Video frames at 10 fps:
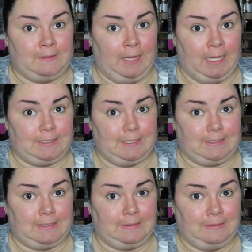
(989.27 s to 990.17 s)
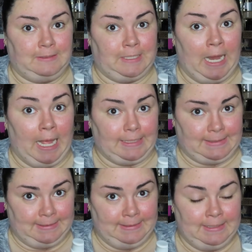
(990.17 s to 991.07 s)
this is the
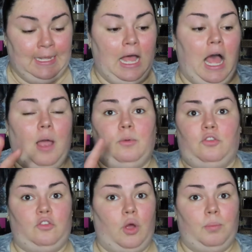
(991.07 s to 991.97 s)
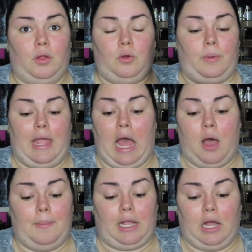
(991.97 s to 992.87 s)
shit. I was so blown away.
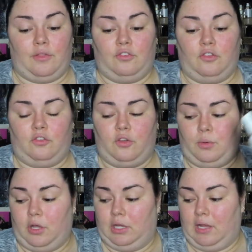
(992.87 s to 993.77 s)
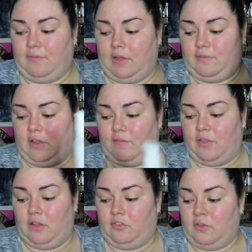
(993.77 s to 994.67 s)
Oh my God, this is so good. Love, love, love
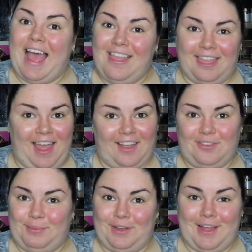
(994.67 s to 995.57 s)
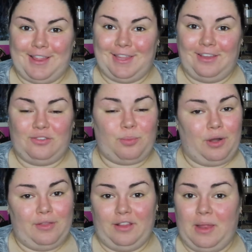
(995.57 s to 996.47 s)
this. And last but not least, we're
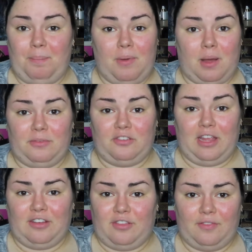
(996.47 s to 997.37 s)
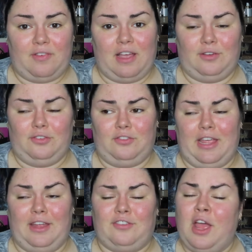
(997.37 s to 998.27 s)
in the lip balm stage, the final
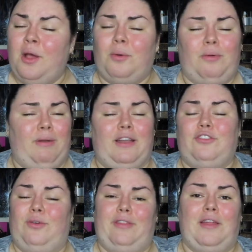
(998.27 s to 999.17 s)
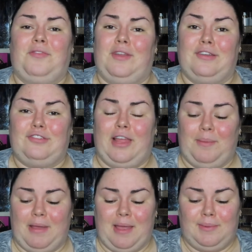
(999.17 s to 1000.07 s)
stage. We're running toward that finish
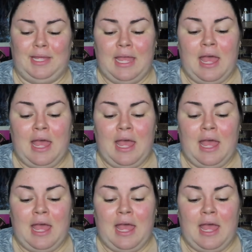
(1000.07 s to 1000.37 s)
line, baby.